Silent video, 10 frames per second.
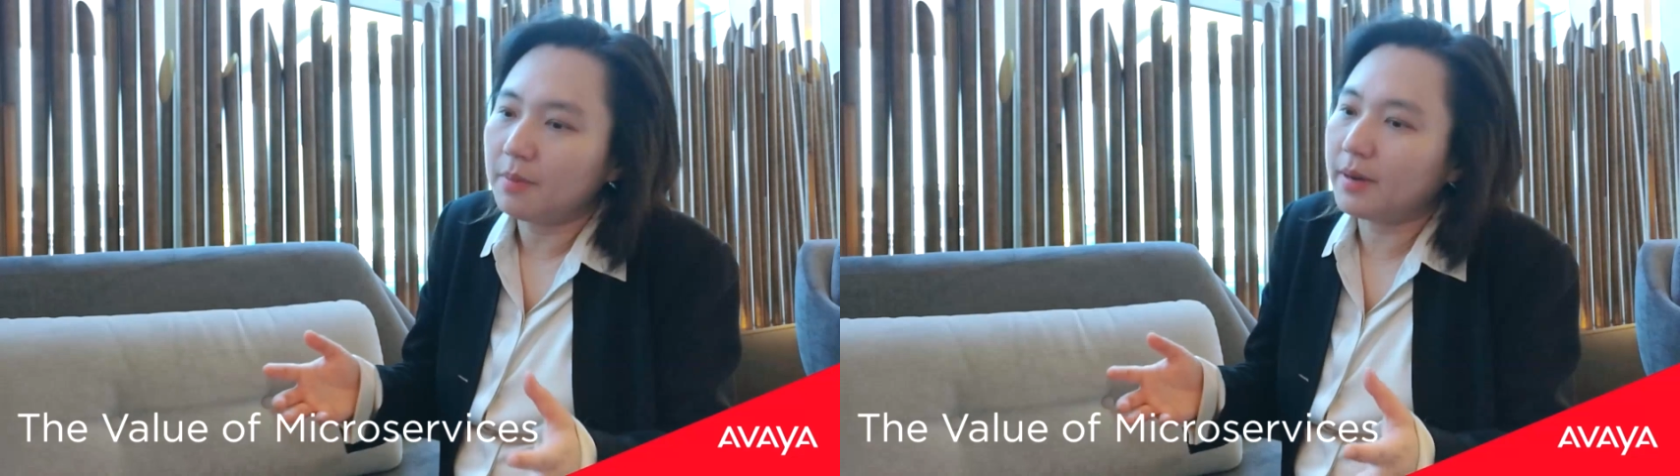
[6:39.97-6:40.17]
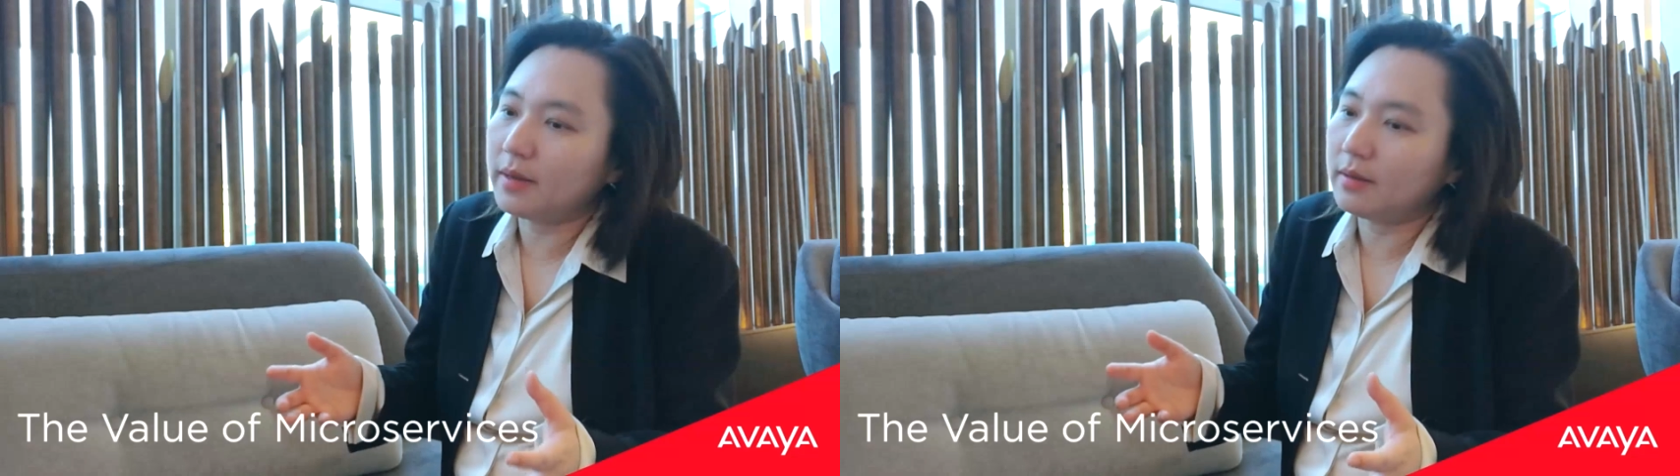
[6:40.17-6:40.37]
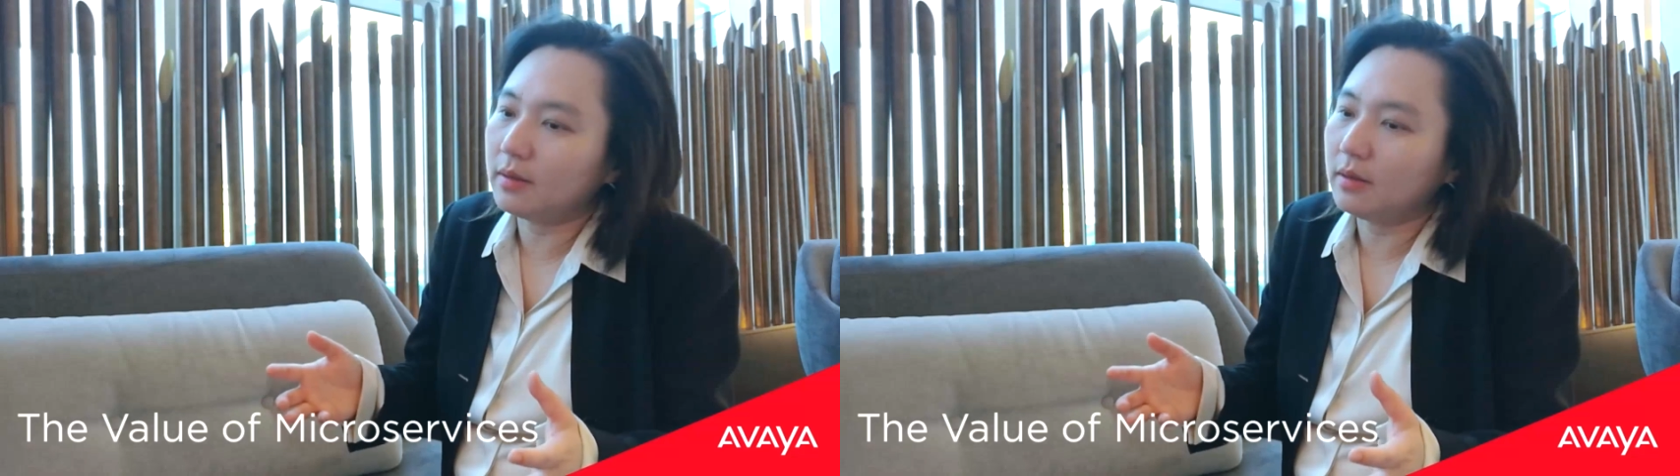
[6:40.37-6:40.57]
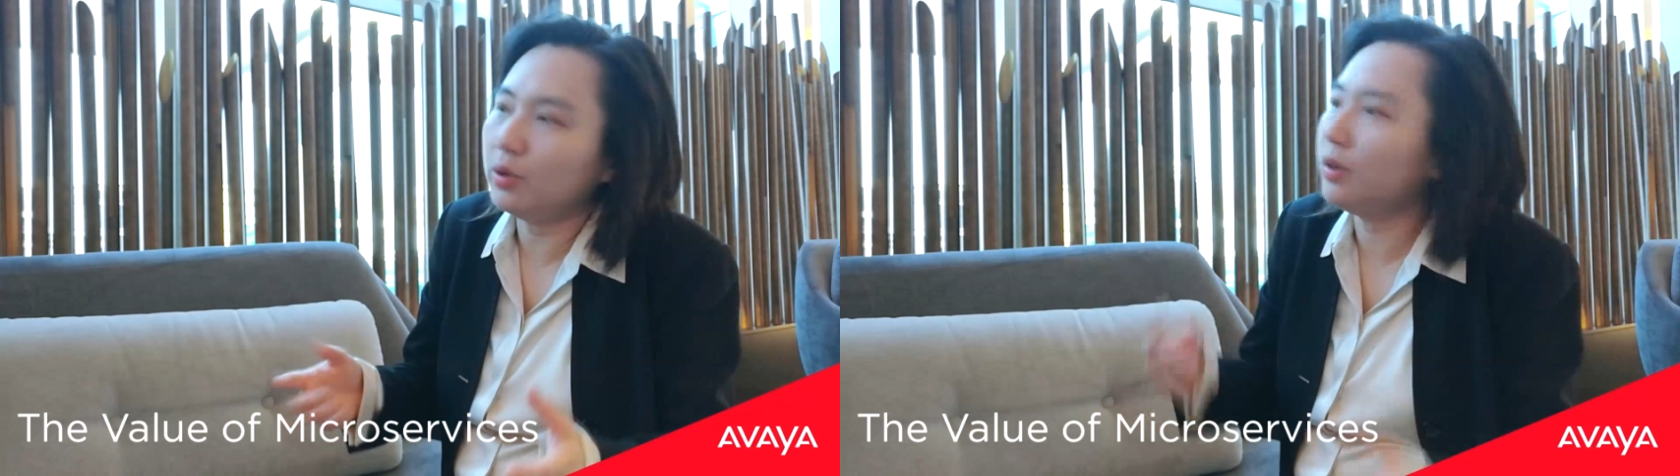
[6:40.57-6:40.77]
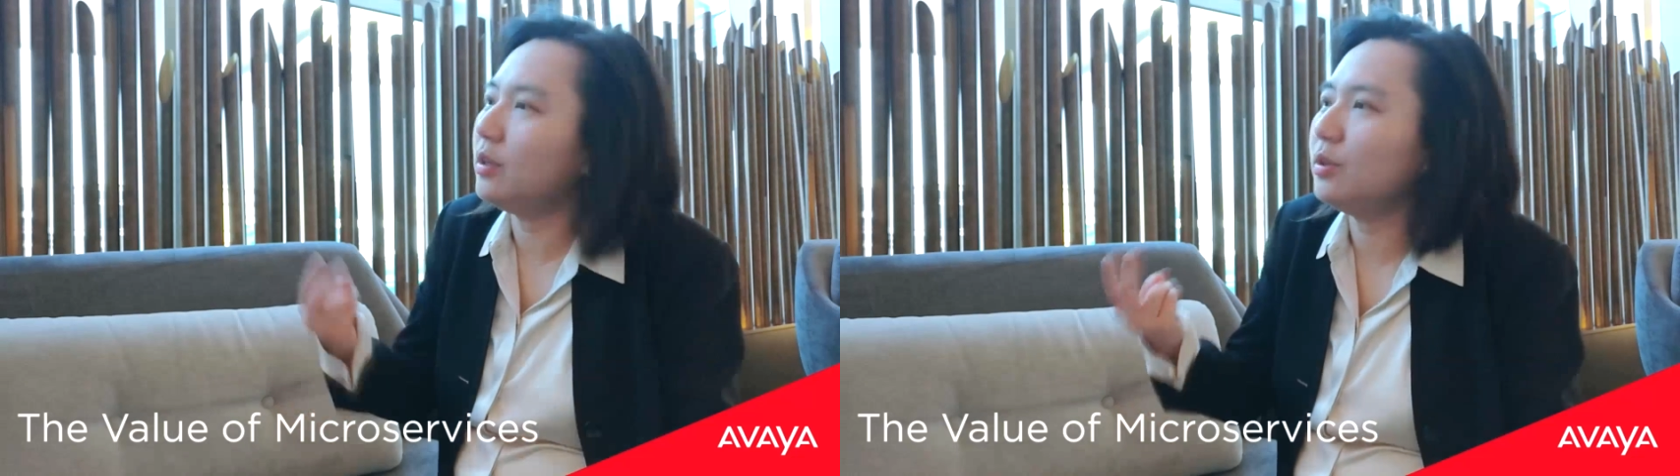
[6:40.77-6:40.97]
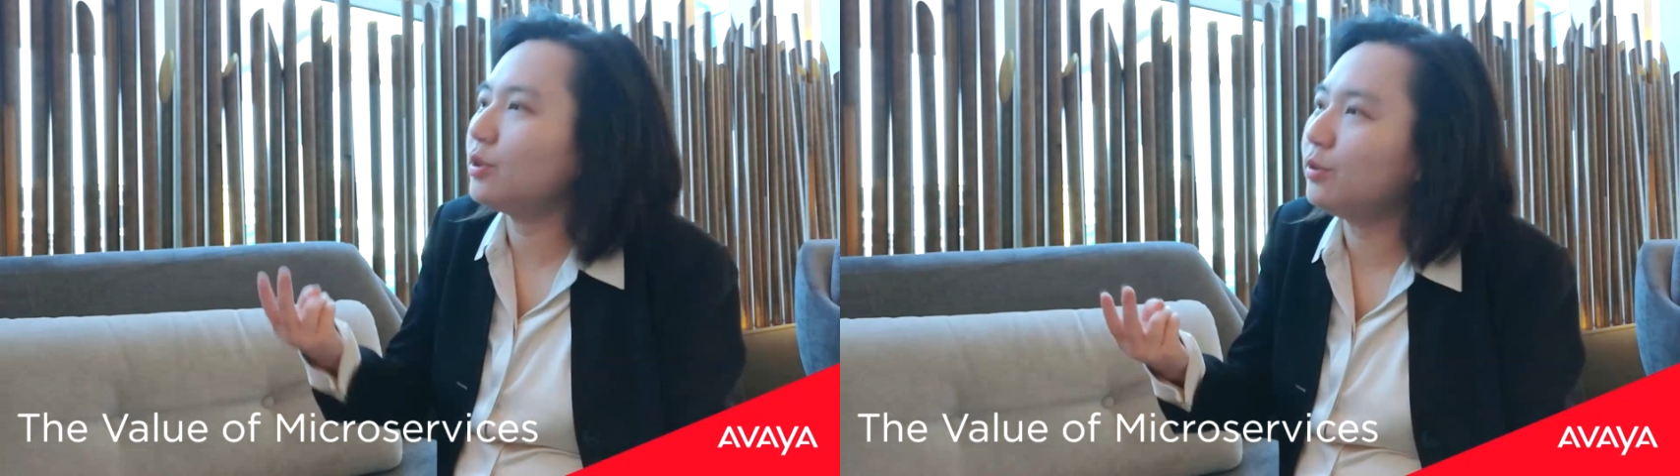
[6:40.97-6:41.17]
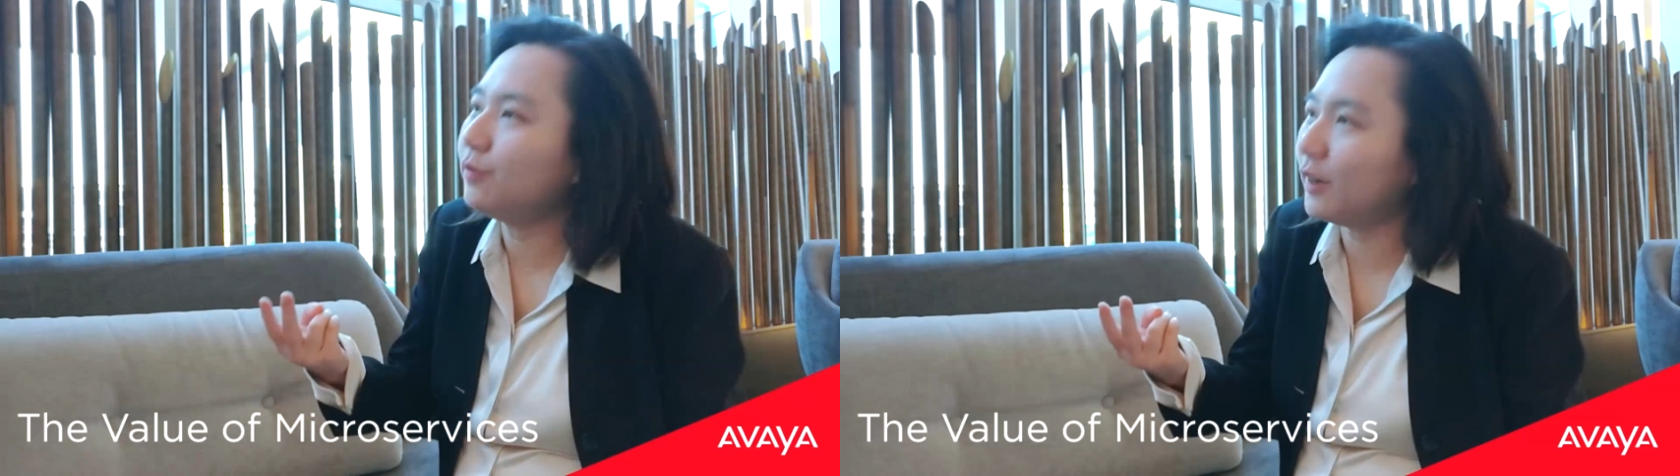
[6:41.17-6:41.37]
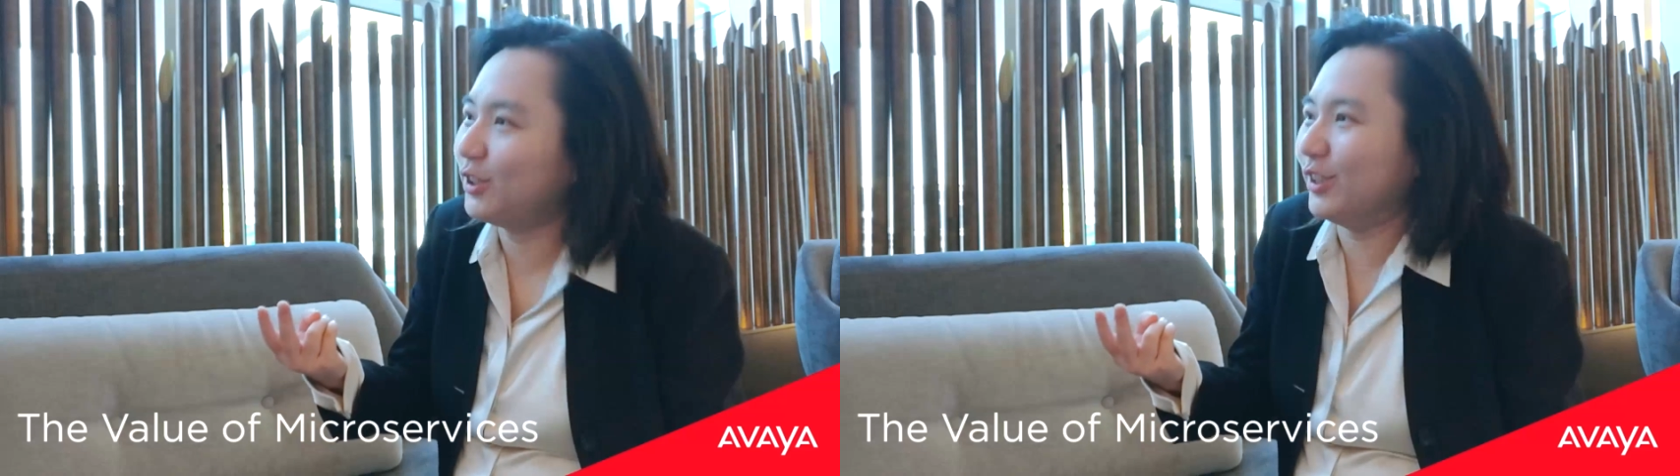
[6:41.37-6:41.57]
But you only use 2
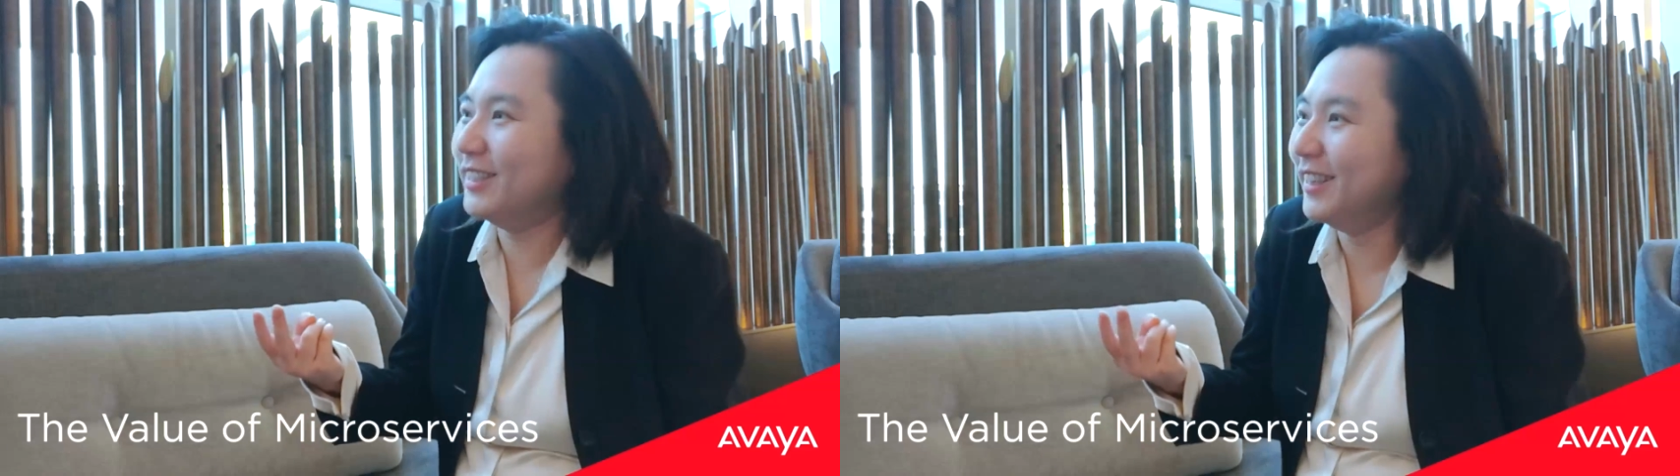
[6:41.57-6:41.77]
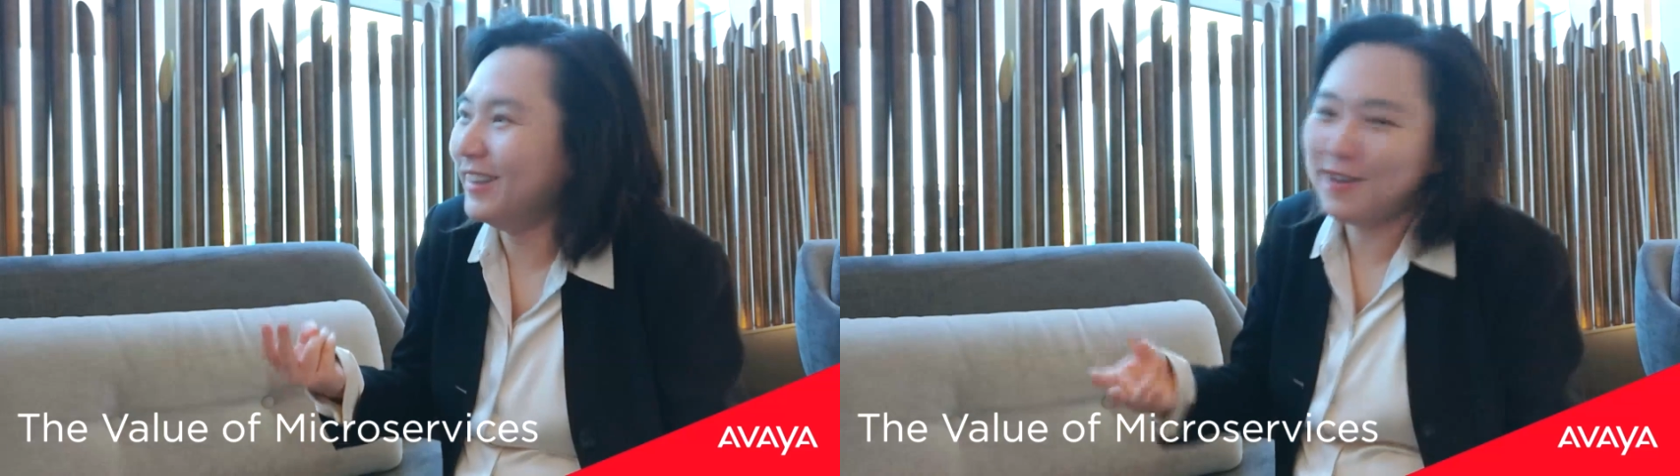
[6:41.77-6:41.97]
functions